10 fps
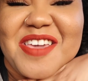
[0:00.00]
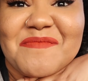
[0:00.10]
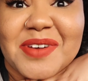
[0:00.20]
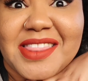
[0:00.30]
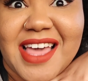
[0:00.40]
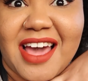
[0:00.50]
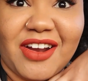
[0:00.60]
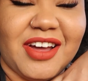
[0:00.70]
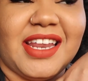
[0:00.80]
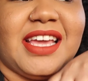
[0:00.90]
and put that
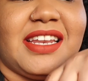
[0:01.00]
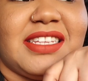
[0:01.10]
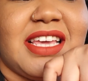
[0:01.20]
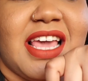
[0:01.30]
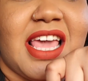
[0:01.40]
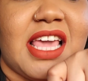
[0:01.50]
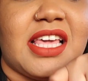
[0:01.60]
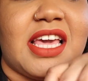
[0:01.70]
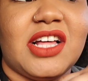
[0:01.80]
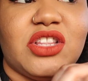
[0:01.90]
on it
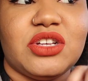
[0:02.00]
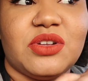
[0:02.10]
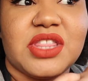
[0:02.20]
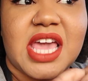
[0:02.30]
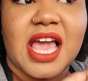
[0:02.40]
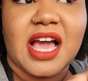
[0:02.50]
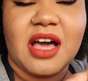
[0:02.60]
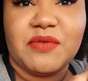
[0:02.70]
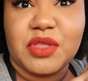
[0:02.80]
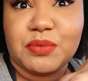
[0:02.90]
and get a little thing
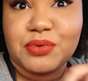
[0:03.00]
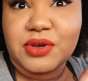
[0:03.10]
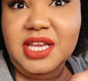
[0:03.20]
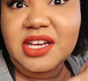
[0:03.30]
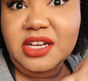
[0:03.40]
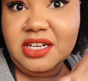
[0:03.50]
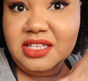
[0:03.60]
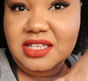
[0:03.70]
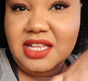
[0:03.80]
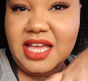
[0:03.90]
of the
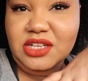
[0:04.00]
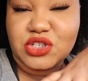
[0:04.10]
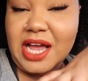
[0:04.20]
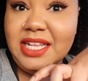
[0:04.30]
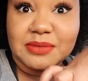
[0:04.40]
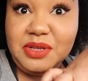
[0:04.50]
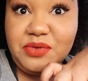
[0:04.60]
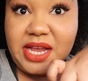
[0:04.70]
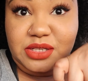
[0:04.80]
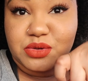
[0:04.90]
pre-cooked like jasmine
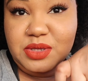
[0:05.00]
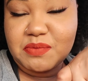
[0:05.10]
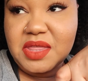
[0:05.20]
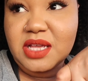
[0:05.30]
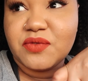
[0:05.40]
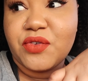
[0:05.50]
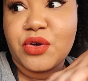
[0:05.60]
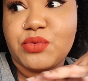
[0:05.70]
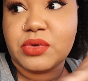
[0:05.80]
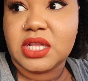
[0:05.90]
rice or something
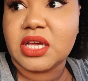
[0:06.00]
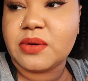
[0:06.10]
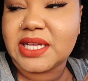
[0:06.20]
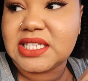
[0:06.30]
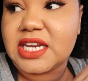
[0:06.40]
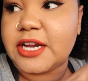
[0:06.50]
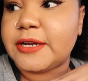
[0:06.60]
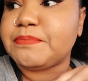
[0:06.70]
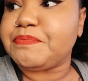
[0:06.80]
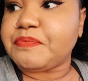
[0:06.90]
for a really quick dinner.